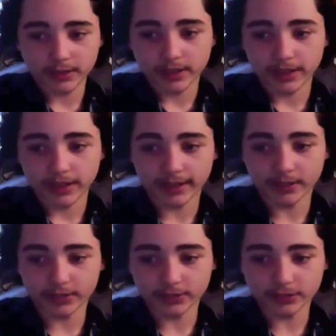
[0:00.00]
and
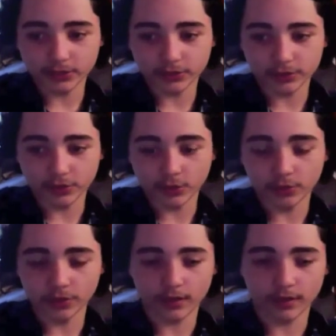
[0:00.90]
also you
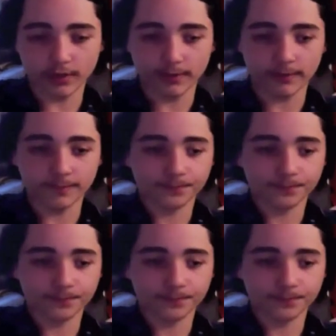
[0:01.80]
know the